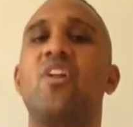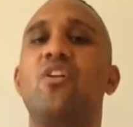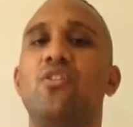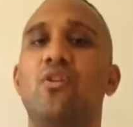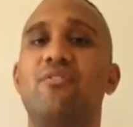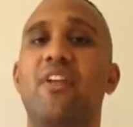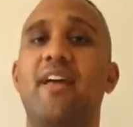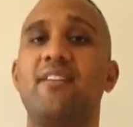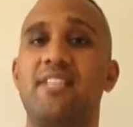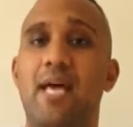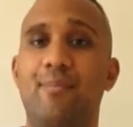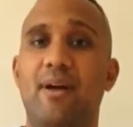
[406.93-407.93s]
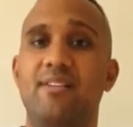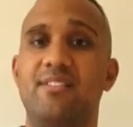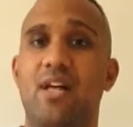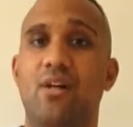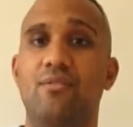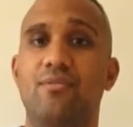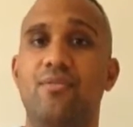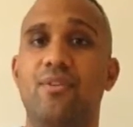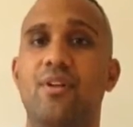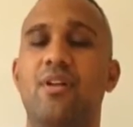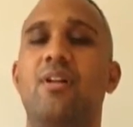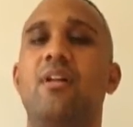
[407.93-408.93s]
love and accept myself
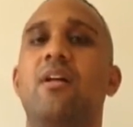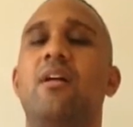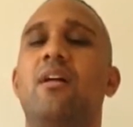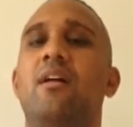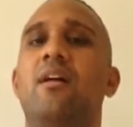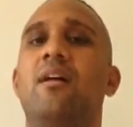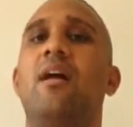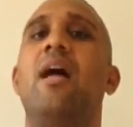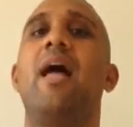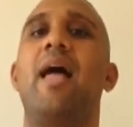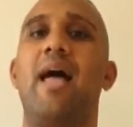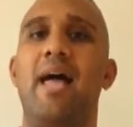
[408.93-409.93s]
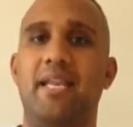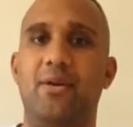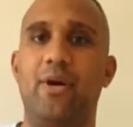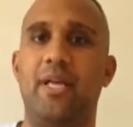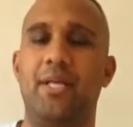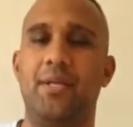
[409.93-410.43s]
anyway.